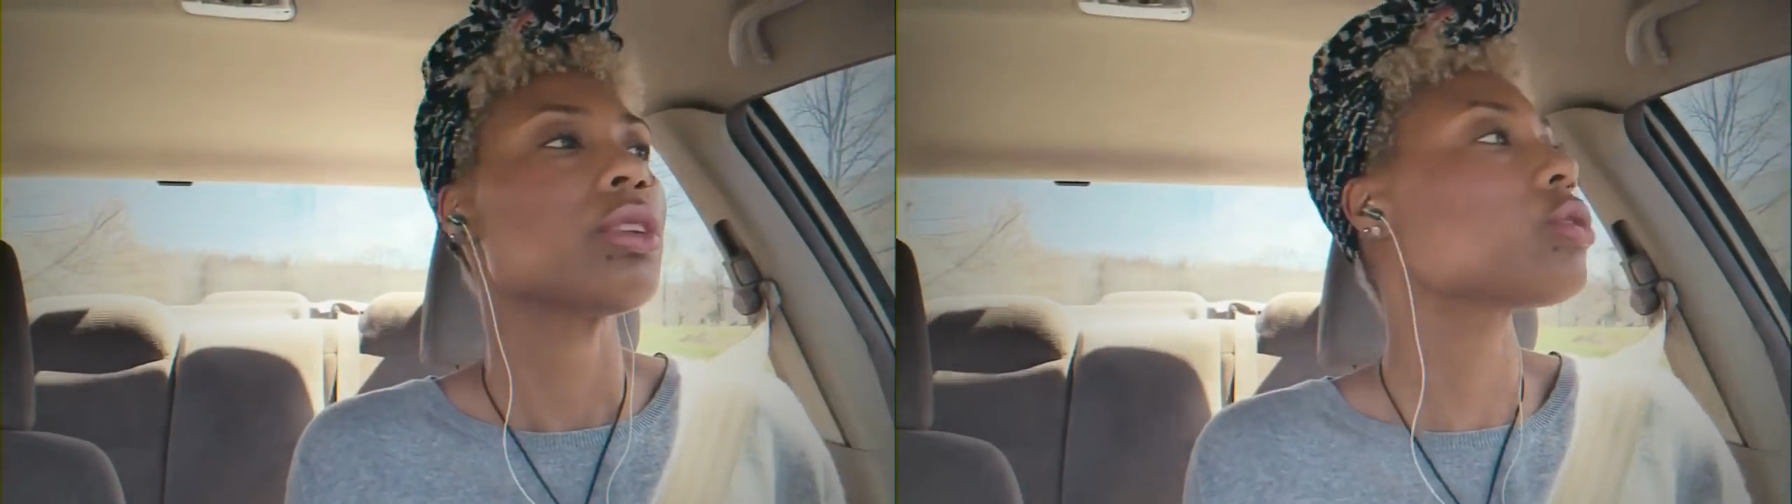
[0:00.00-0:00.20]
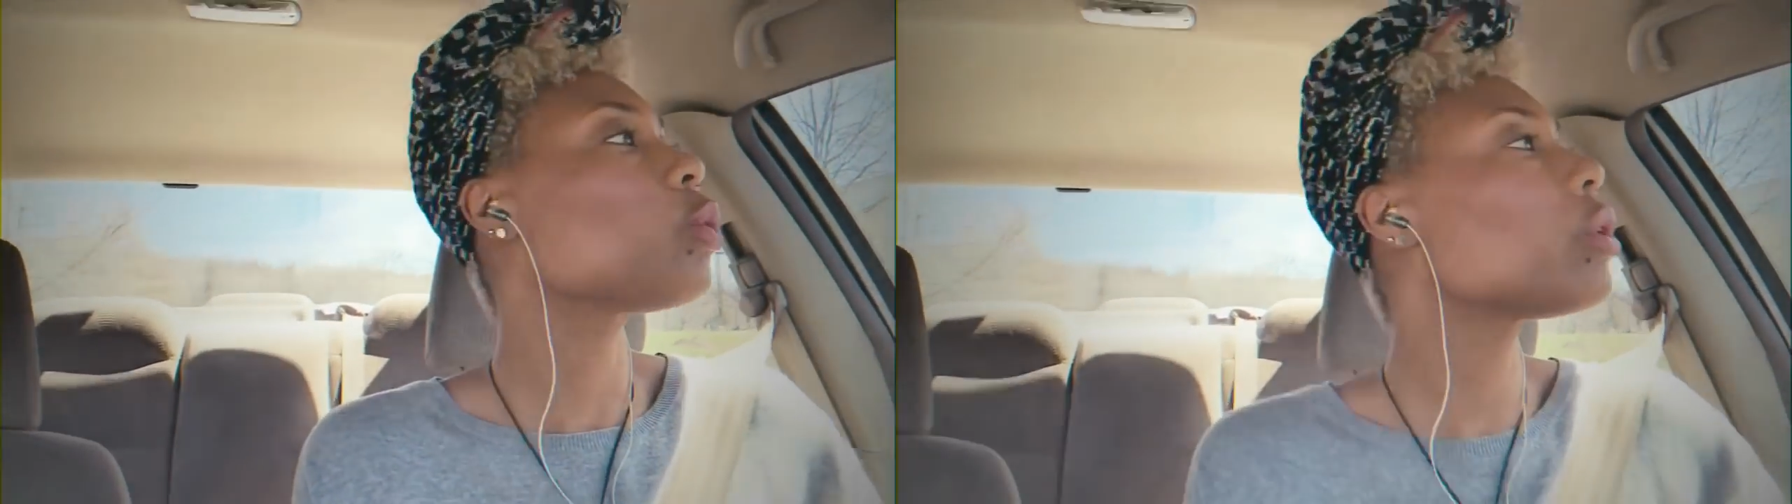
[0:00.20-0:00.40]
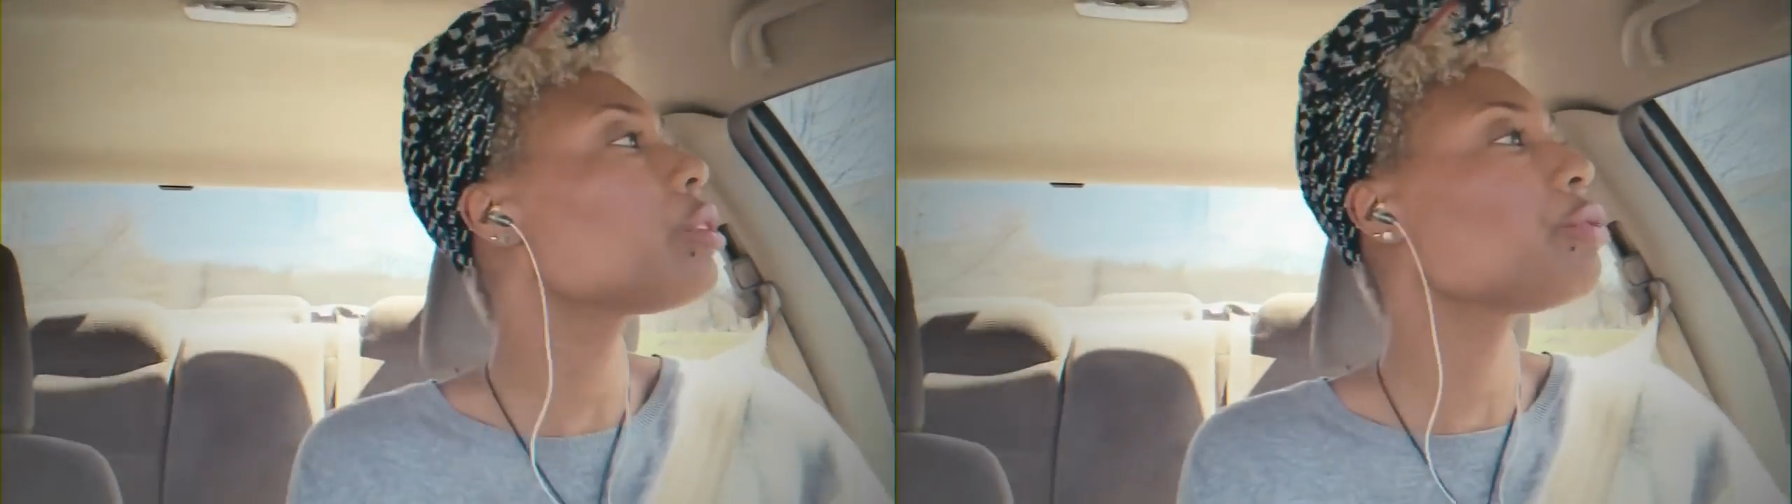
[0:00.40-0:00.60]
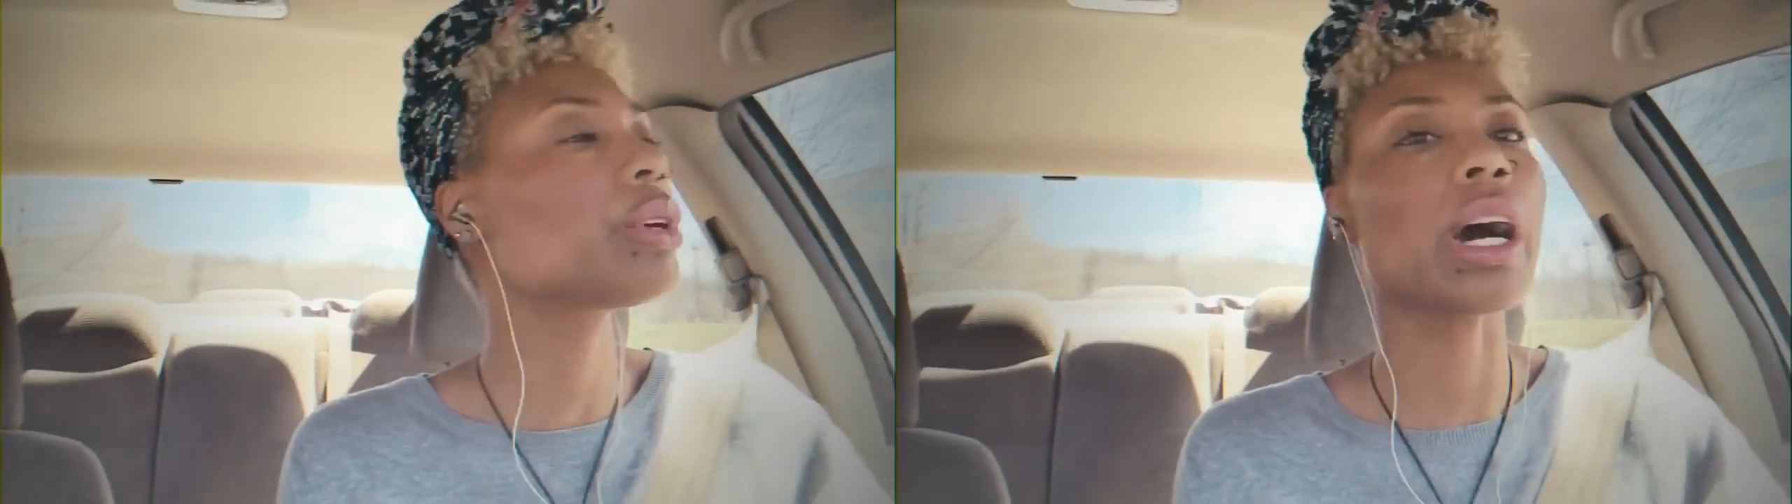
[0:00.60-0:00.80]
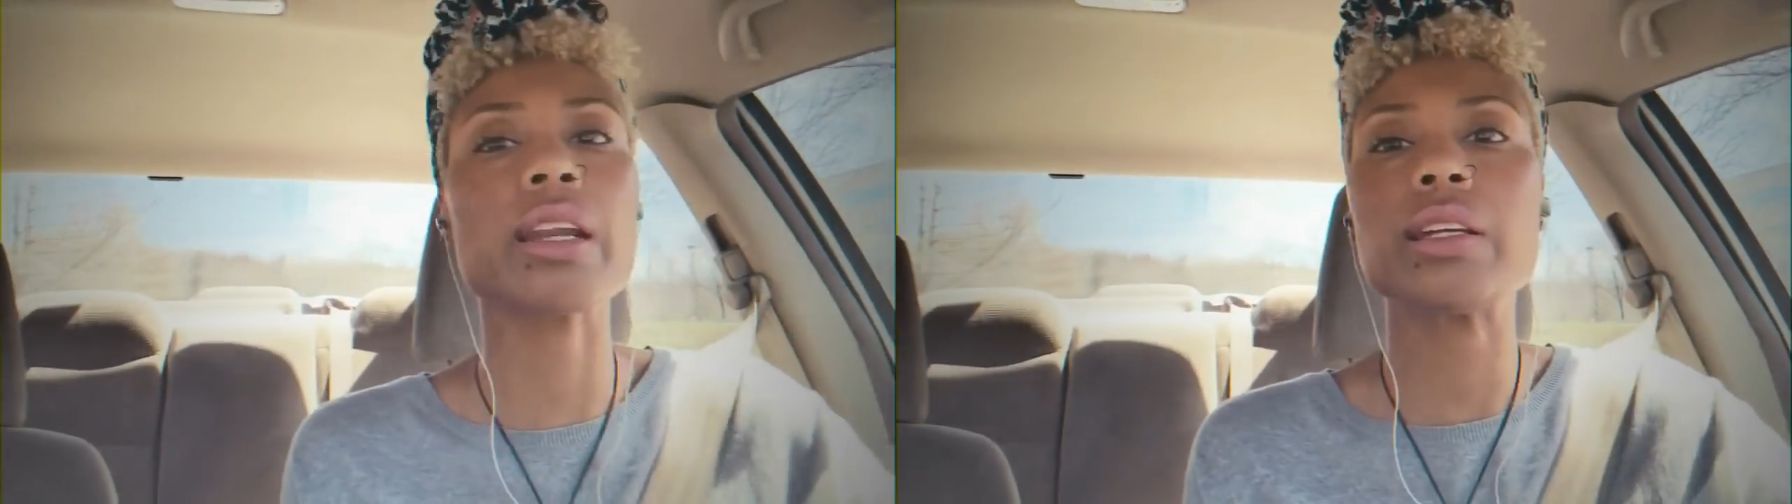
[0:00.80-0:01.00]
So what if you
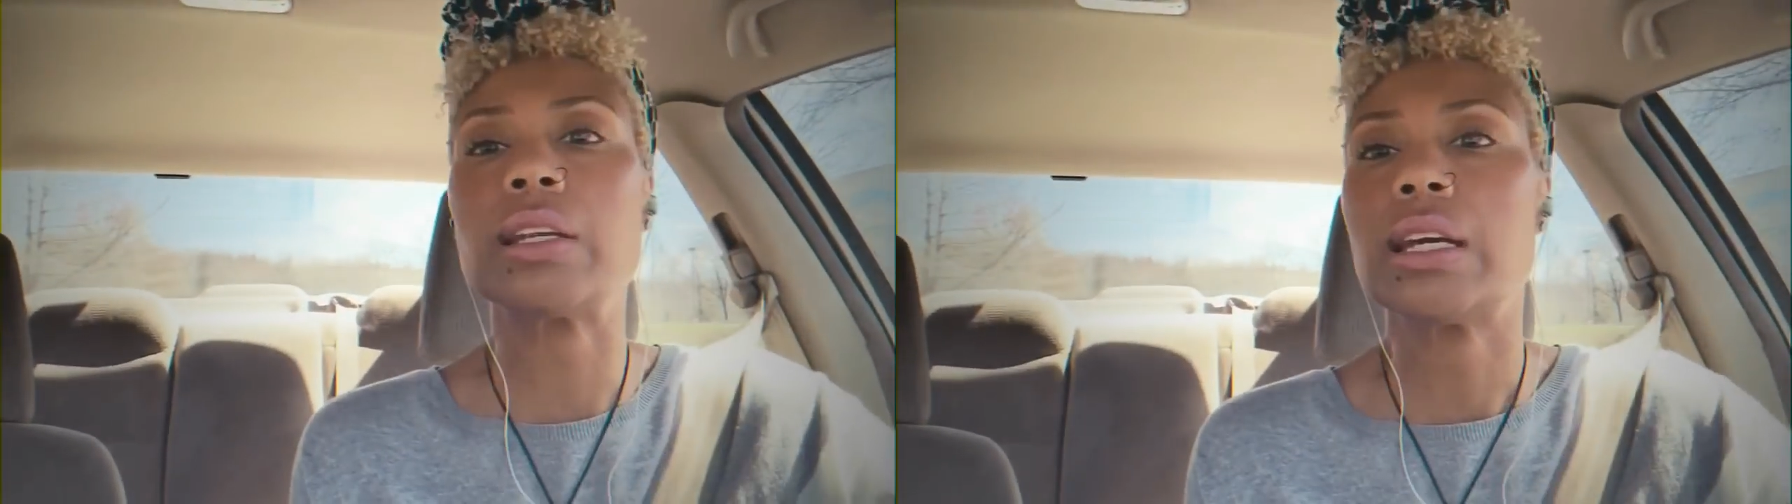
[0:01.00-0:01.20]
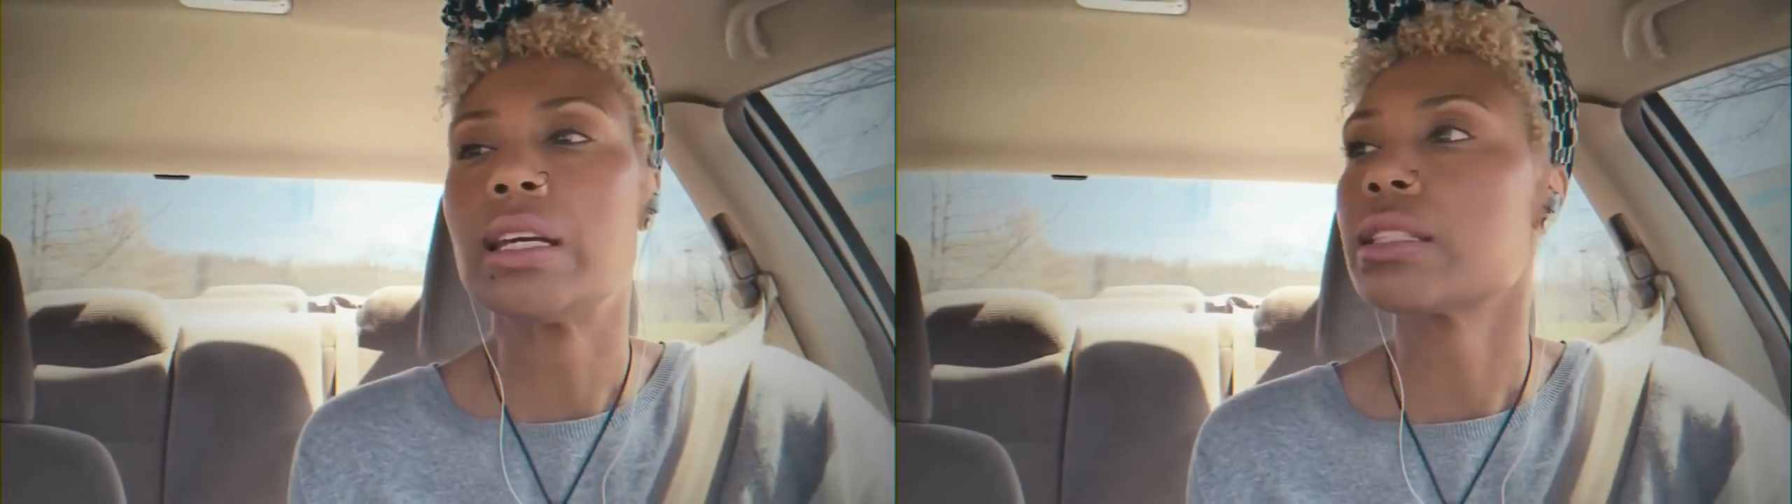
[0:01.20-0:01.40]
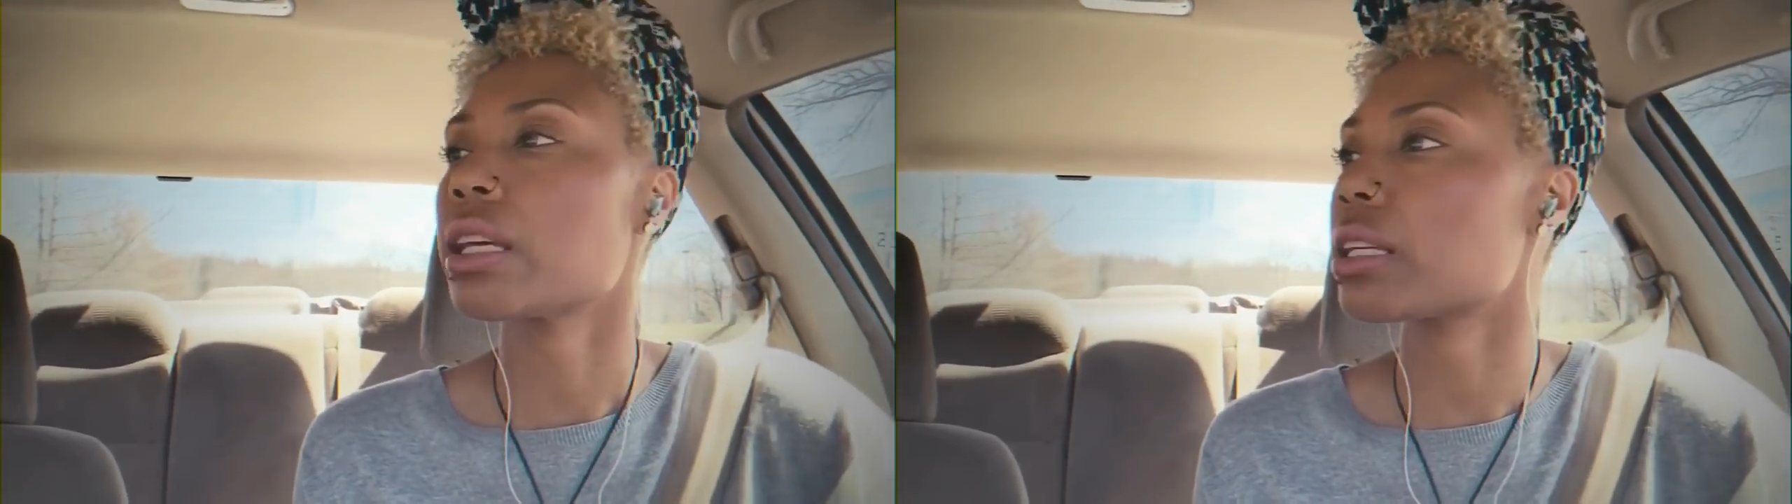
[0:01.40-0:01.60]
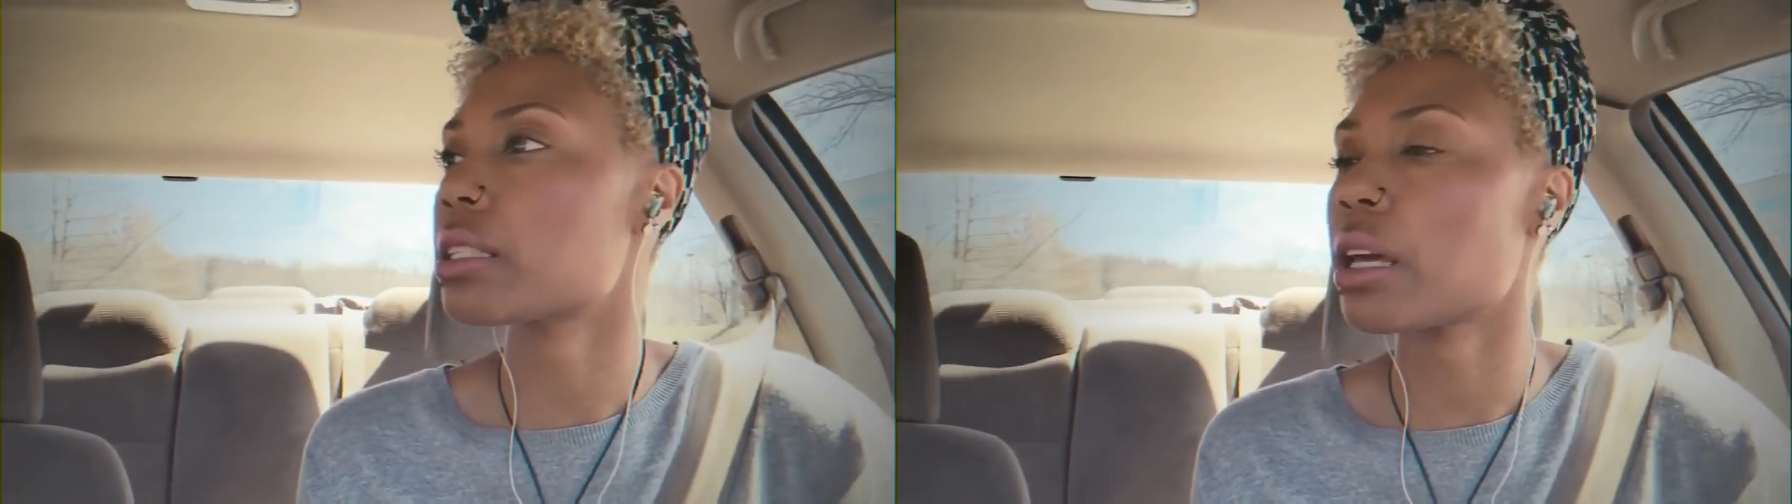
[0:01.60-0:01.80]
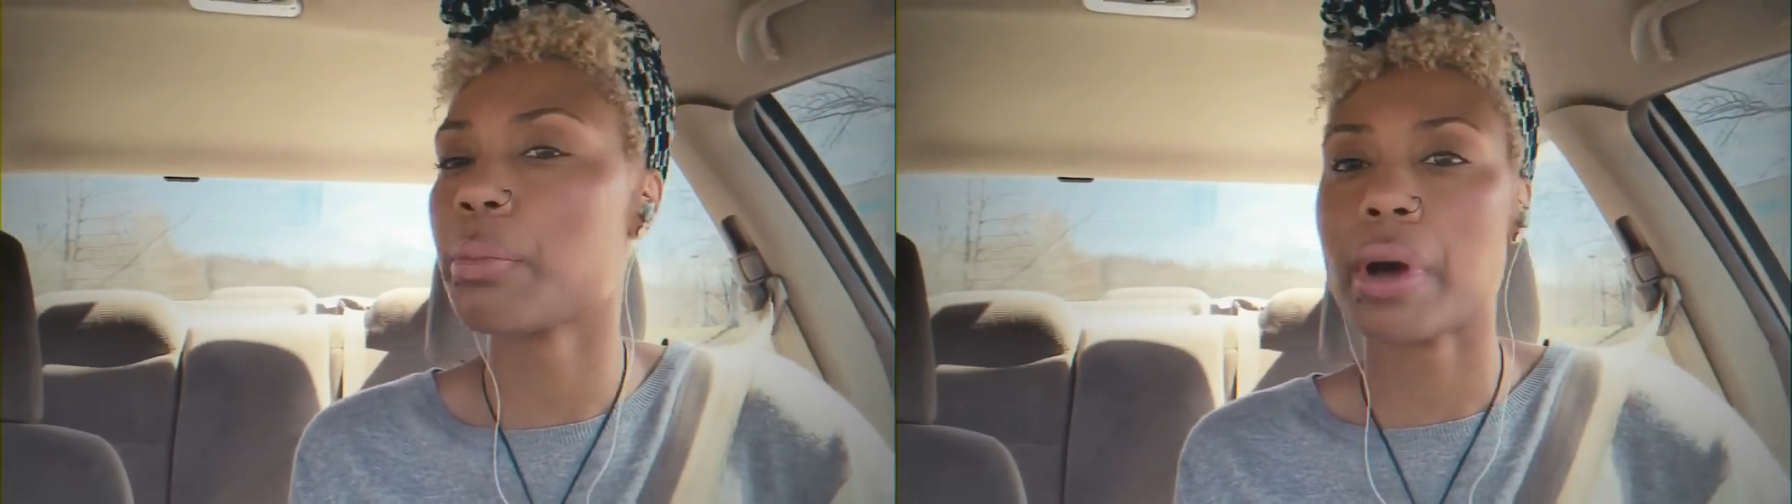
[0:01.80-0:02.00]
gotta take a
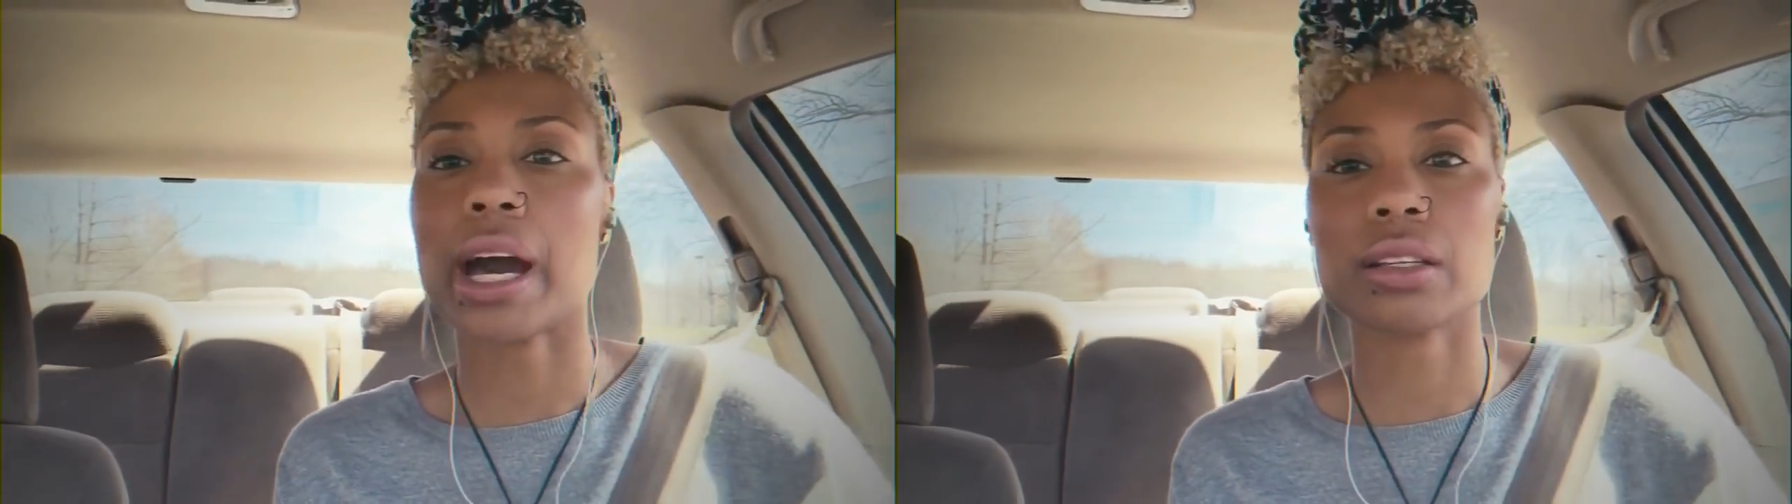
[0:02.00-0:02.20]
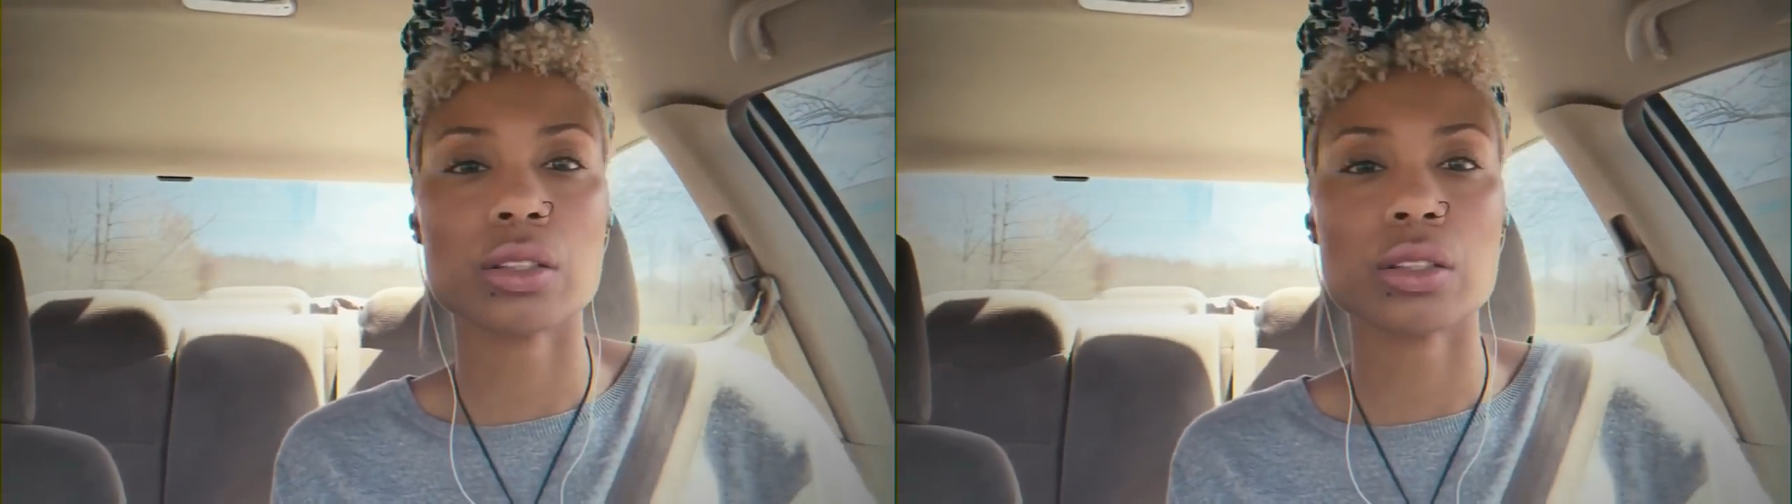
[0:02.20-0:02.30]
step back